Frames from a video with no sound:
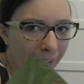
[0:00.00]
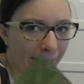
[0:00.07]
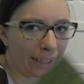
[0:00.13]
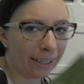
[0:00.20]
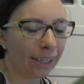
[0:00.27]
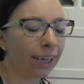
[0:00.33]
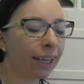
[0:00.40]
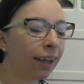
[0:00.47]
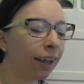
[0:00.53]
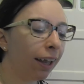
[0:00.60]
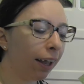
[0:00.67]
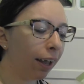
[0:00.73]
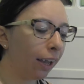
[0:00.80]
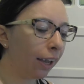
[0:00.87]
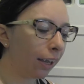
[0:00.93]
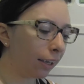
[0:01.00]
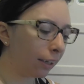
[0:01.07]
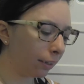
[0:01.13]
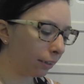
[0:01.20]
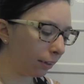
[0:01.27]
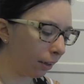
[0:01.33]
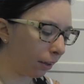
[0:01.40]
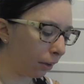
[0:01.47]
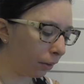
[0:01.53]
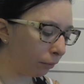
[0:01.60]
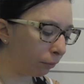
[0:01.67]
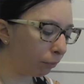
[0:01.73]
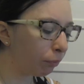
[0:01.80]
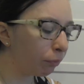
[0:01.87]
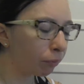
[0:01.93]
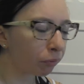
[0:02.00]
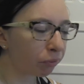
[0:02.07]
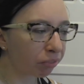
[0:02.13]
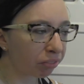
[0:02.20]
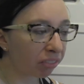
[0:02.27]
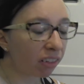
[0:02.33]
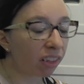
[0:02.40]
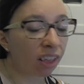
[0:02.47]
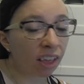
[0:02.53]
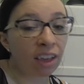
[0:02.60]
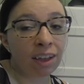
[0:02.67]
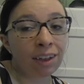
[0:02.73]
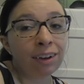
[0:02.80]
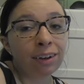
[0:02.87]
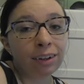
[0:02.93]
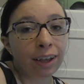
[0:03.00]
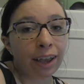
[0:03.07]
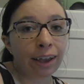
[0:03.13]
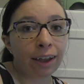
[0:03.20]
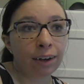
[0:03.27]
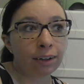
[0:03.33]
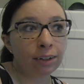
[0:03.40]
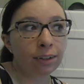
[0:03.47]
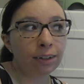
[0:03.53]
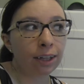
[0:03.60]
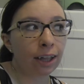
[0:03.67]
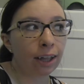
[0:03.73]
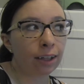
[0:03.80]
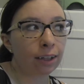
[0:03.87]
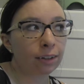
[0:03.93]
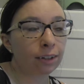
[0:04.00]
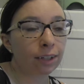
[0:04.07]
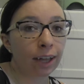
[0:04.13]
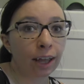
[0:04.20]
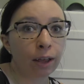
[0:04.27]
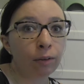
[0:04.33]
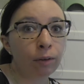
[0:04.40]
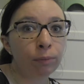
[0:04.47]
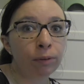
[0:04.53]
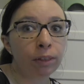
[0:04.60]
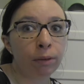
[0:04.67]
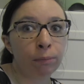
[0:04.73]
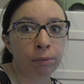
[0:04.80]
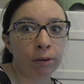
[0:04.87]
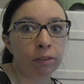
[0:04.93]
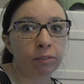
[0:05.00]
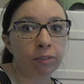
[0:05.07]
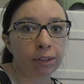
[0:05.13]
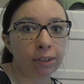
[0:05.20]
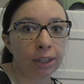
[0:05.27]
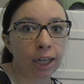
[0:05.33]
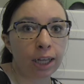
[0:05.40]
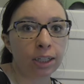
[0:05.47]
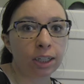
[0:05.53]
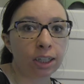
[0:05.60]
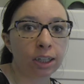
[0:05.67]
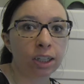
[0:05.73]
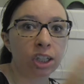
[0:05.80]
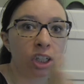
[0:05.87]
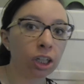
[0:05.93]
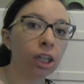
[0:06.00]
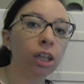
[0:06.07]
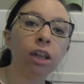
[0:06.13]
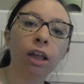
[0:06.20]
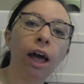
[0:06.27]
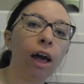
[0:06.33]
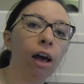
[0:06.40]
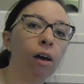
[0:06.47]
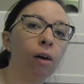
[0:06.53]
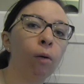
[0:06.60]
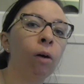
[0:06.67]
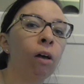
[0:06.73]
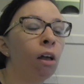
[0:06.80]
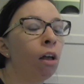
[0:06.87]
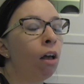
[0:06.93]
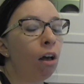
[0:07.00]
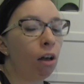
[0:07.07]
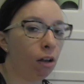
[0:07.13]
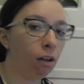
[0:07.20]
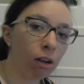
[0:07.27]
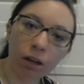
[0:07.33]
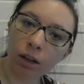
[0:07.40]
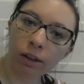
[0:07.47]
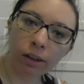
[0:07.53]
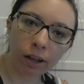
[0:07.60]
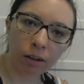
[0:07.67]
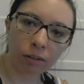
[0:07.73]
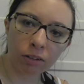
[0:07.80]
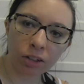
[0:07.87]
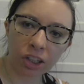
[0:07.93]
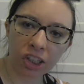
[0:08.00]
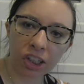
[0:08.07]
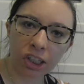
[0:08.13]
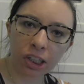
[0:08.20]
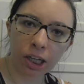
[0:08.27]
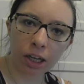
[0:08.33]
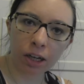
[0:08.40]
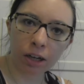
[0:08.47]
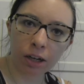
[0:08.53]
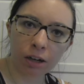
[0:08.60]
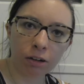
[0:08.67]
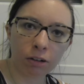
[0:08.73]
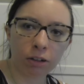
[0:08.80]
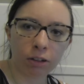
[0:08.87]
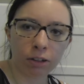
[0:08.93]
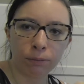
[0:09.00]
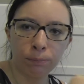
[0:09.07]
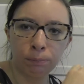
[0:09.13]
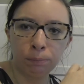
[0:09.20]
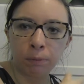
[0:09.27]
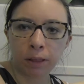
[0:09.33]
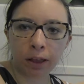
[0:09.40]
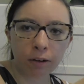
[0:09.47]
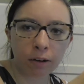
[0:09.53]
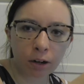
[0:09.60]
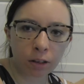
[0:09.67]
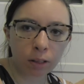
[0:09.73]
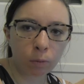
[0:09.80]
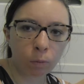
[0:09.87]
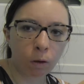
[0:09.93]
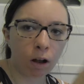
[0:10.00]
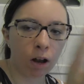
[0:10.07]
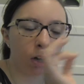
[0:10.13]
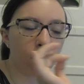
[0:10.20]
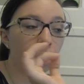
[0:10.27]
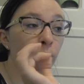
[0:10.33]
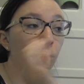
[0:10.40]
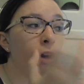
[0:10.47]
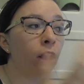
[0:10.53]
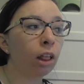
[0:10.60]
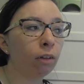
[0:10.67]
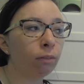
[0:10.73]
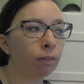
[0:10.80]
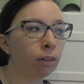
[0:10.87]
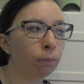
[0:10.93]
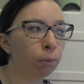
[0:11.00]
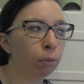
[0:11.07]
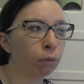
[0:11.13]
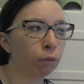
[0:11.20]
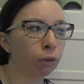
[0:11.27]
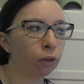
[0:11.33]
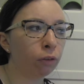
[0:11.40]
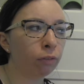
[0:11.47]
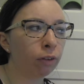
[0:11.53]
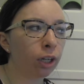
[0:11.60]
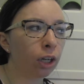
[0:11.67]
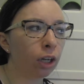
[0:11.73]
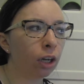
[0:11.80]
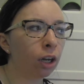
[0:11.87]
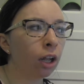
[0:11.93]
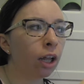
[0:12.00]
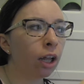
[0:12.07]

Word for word: it, and um, and and it's like today would be the perfect day just to chill out on a lounge chair or just play around in the water. And what I love about the pools over here